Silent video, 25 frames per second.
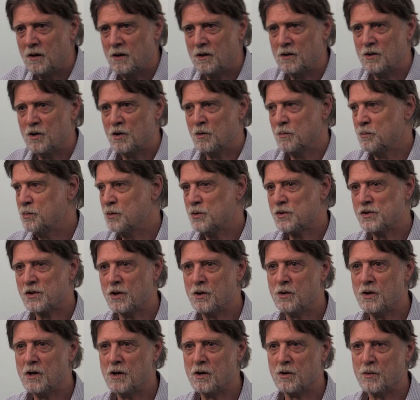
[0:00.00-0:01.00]
You know,
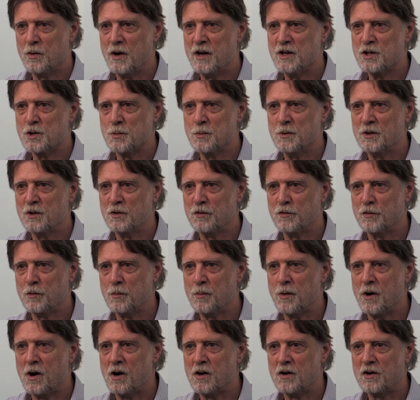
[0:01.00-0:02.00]
Busoni arrangement of a
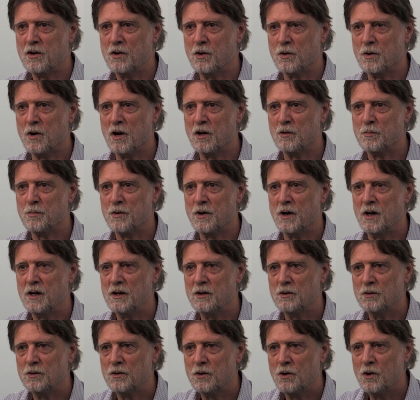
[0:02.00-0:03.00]
Bach chorale
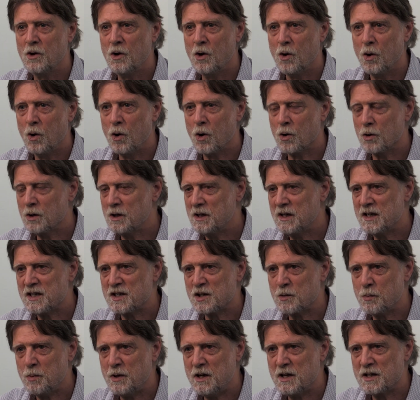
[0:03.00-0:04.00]
prelude, or a
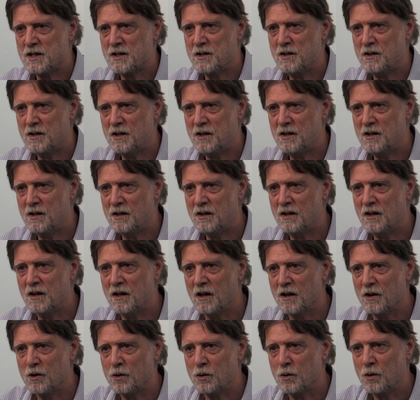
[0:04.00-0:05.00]
Liszt piece that he didn't
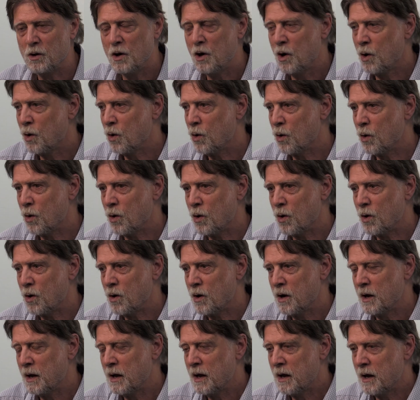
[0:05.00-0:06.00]
know,
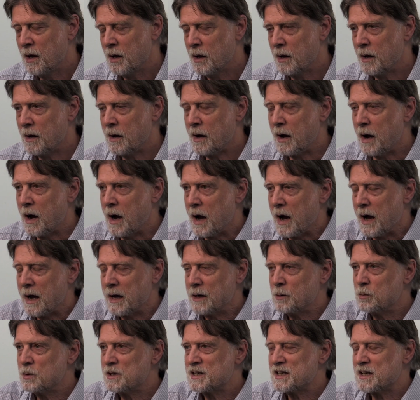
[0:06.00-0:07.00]
or
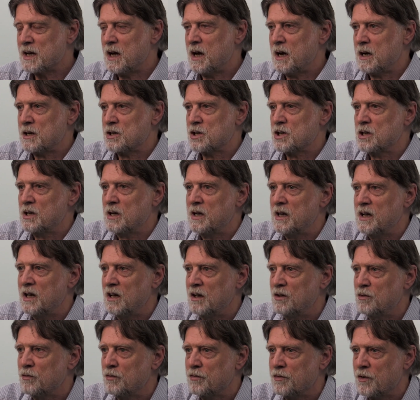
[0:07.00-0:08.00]
I was actually
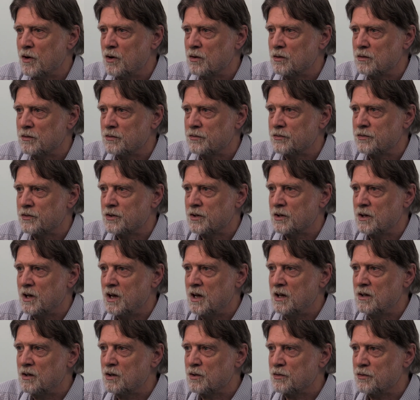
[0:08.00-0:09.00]
involved
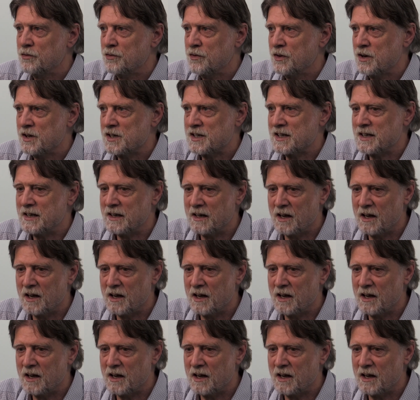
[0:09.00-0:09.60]
in the first